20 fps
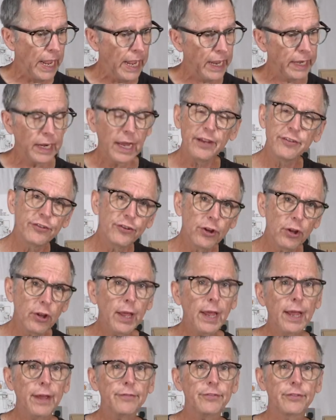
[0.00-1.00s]
And I still
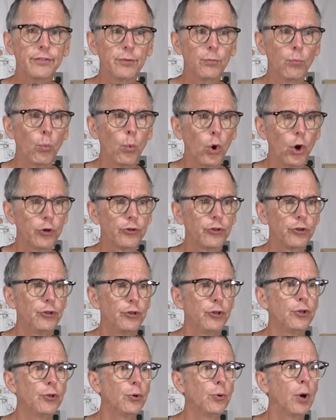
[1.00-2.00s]
have some work to
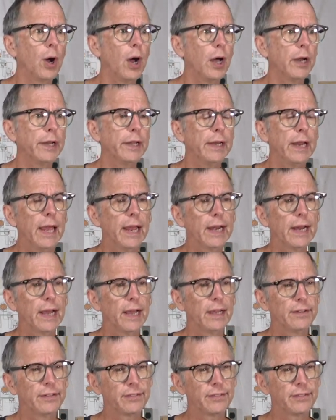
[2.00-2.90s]
do on it and I,